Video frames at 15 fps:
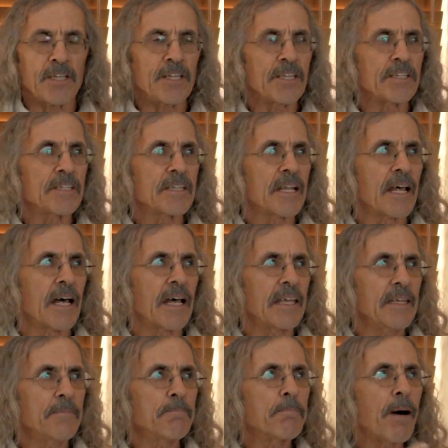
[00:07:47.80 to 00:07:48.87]
It is
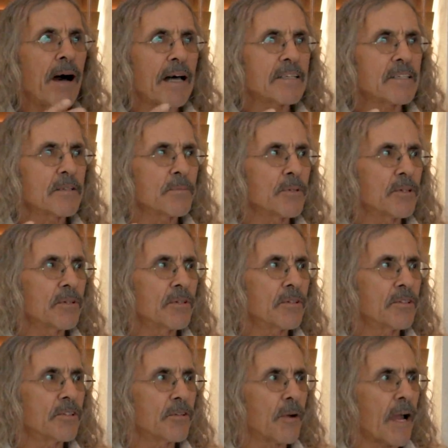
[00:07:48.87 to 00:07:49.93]
impossible
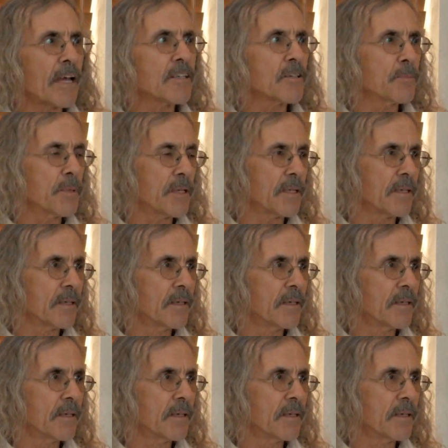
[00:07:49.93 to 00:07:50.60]
to grasp it.